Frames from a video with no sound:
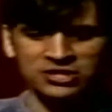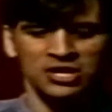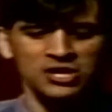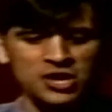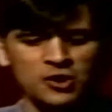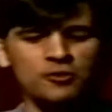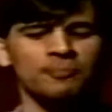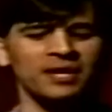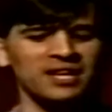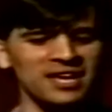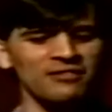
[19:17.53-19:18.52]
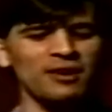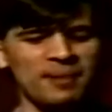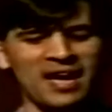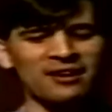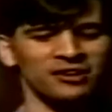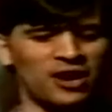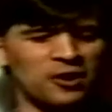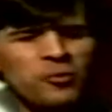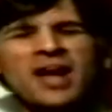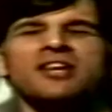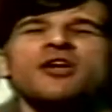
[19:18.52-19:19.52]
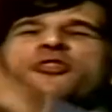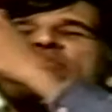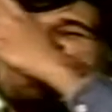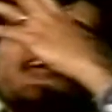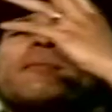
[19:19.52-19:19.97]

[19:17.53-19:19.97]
do you believe about God? When you think